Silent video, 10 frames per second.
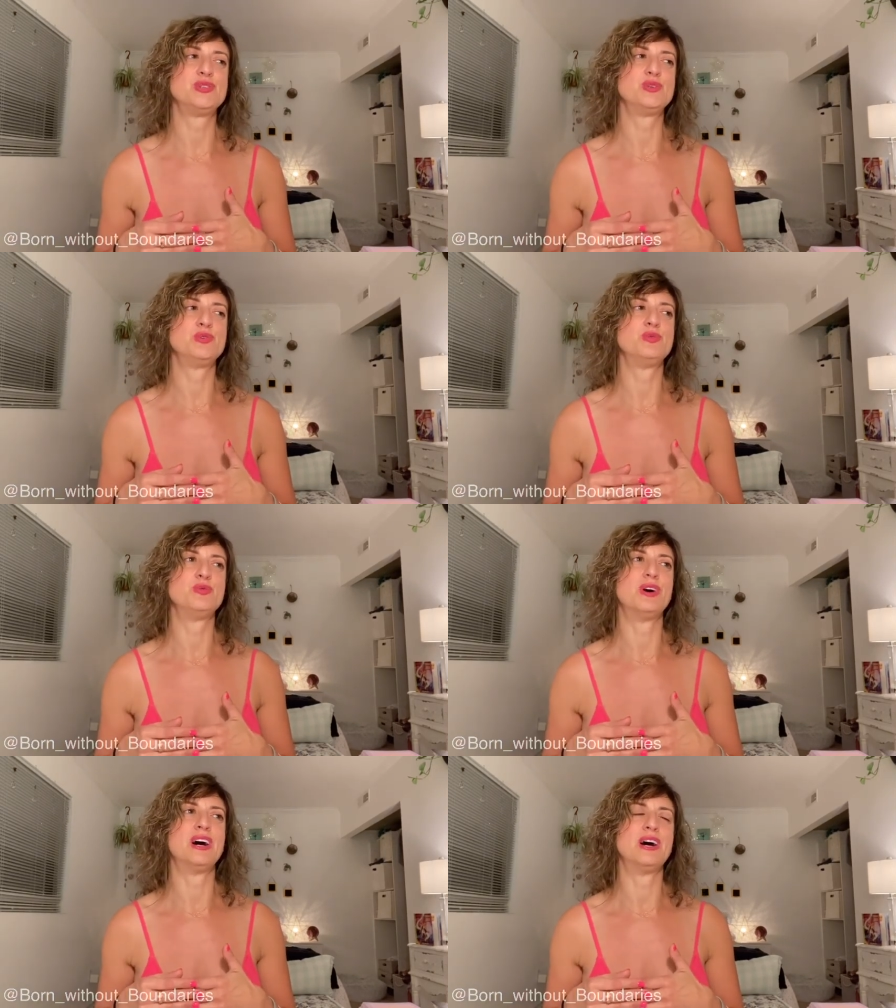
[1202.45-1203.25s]

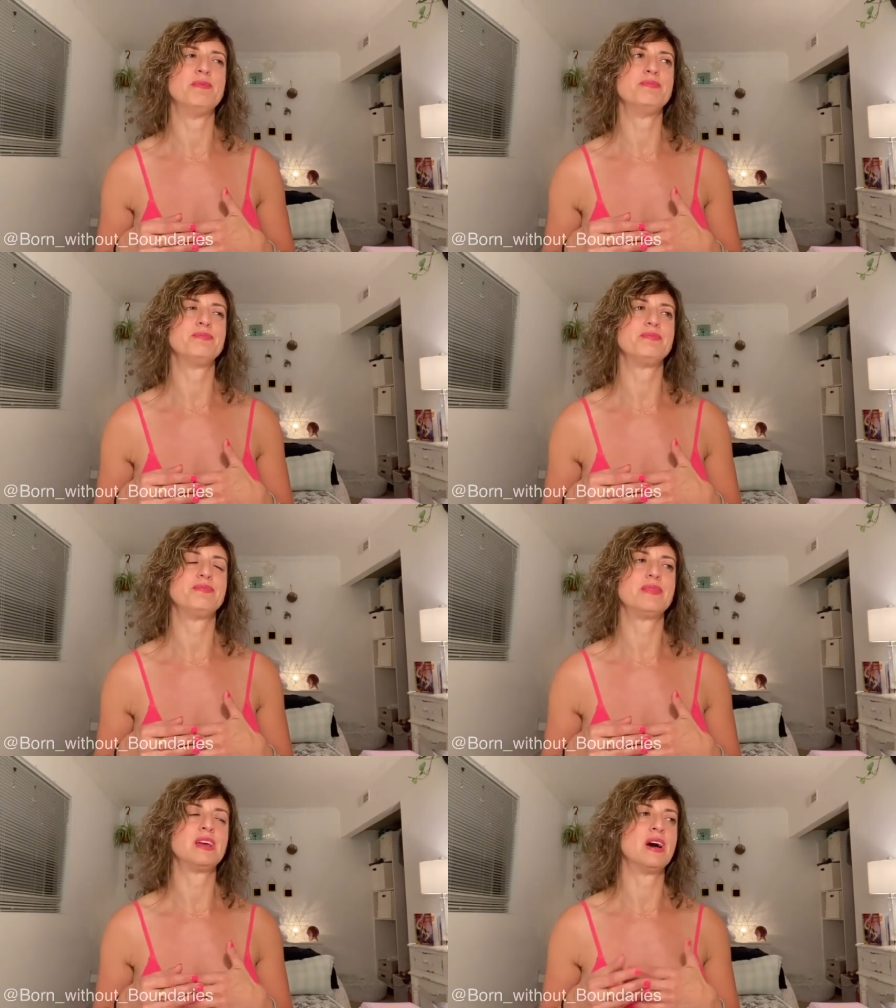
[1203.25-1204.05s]
to um,
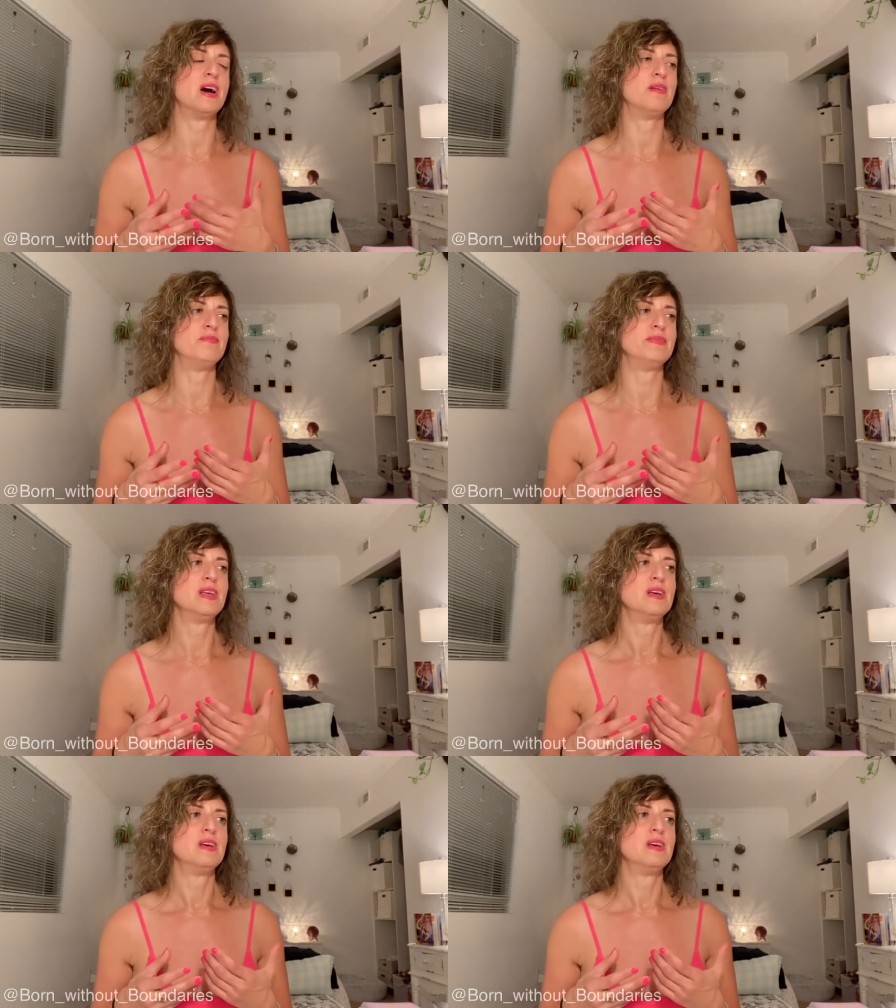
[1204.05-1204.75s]
um,